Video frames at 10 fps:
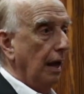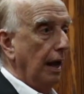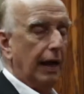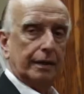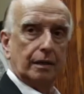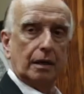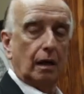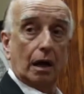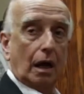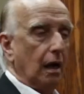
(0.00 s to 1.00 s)
And
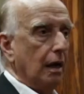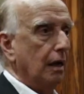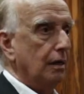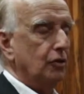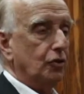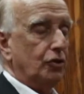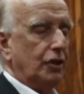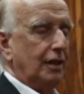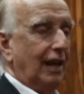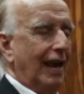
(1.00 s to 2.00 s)

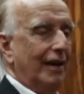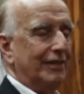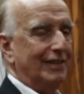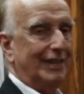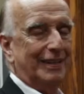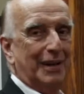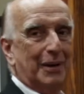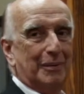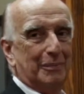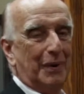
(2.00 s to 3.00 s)
she laughed and said,
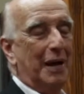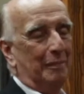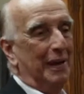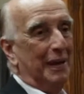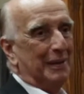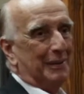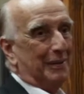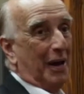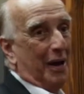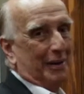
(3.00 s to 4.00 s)
well, I'm
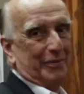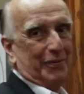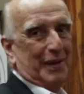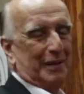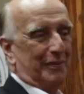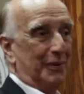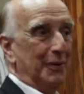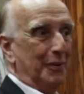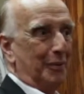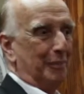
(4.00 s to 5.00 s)
not afraid of
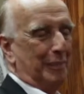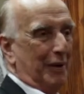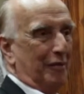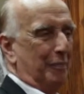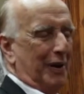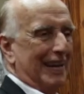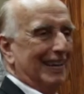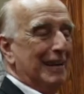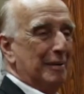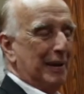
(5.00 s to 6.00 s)
you, pair of
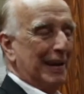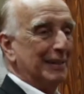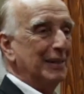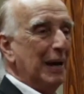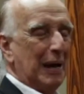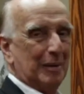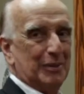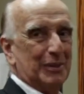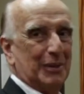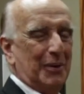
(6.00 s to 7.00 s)
pants. I'm
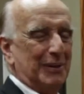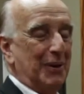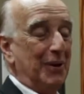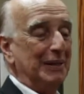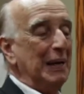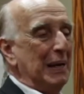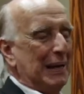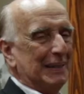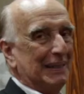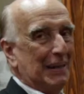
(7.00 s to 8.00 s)
just going to go on
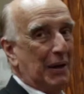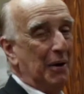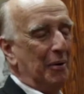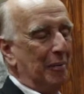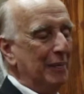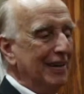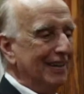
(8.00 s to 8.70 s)
and get home.